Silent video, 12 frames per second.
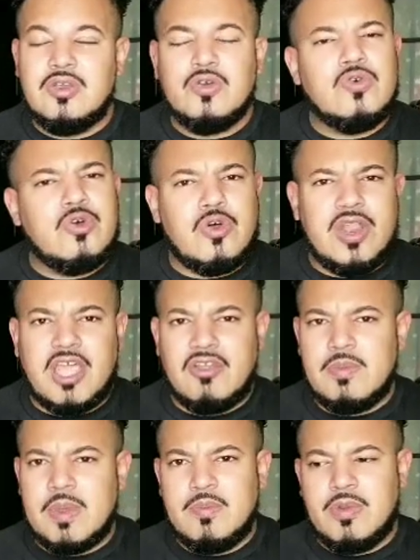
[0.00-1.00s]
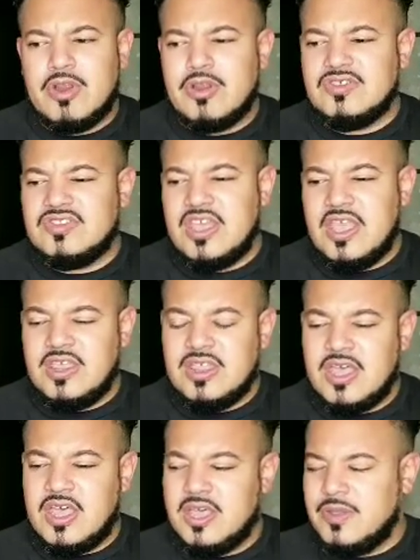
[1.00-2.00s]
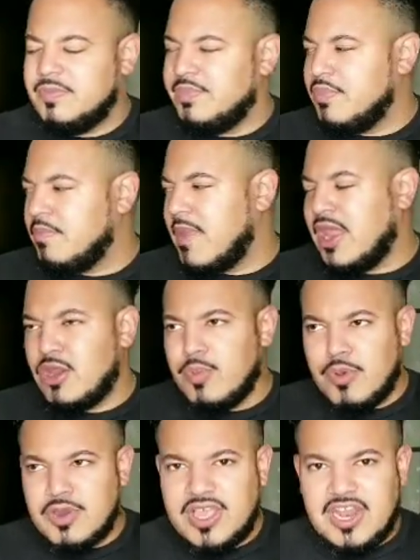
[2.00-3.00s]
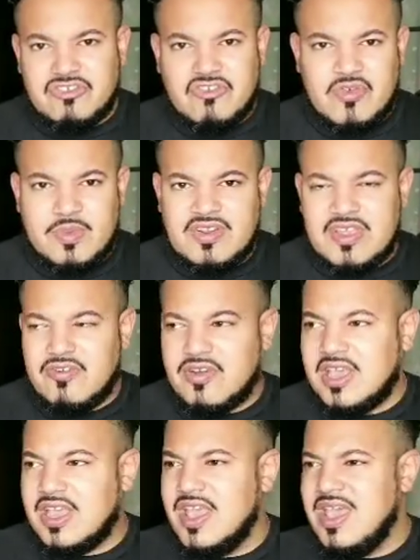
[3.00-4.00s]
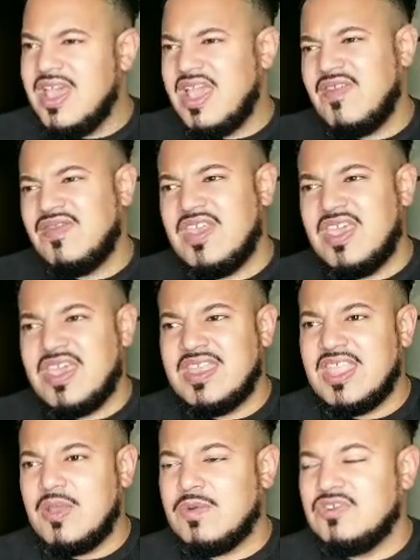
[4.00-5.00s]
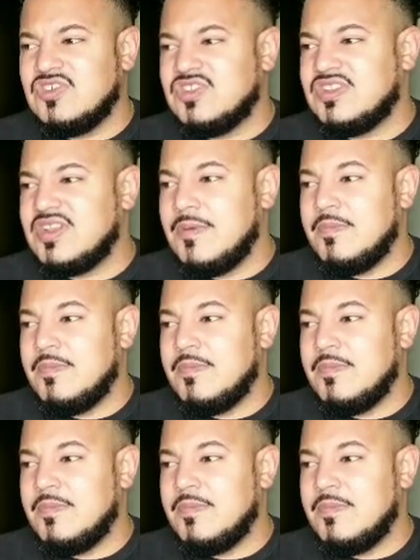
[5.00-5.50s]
Google, and I remember seeing the My Little Pony collection from Integrity and thinking they were just